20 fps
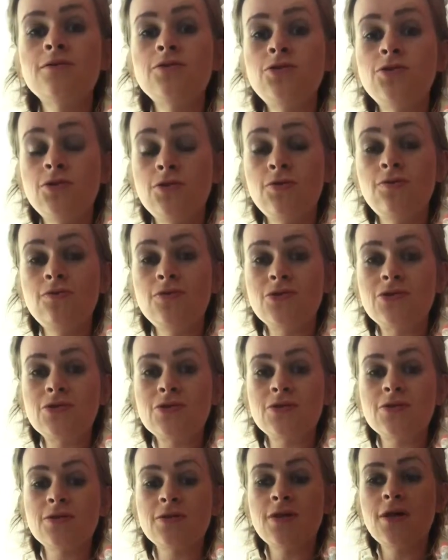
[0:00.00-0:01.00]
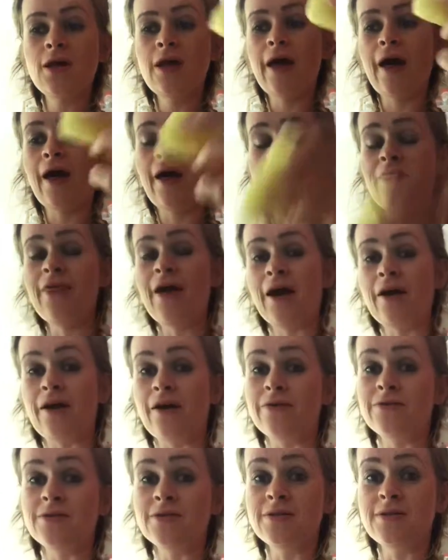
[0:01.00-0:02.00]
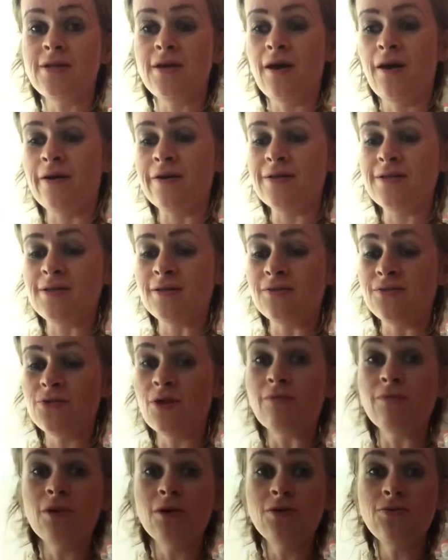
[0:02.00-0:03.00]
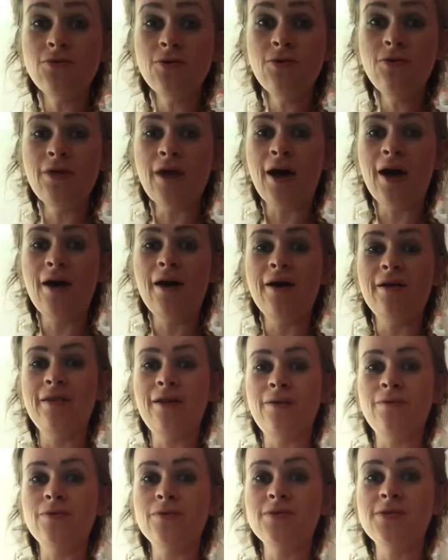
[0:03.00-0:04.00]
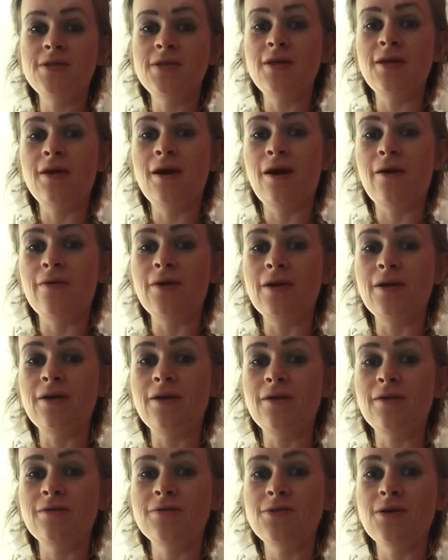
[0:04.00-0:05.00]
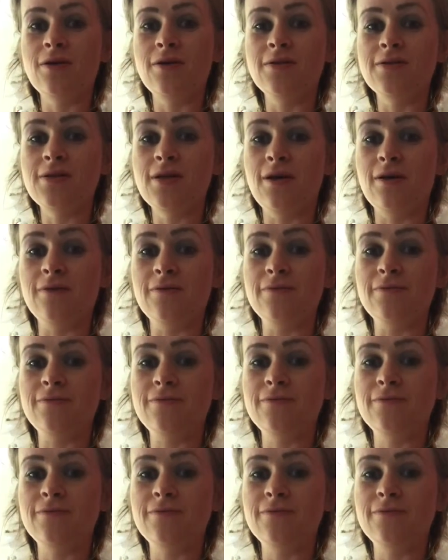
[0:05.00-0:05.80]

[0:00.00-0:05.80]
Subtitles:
juiced, and that goes into the icing. So I'm going to do that and then we'll see how it turns out.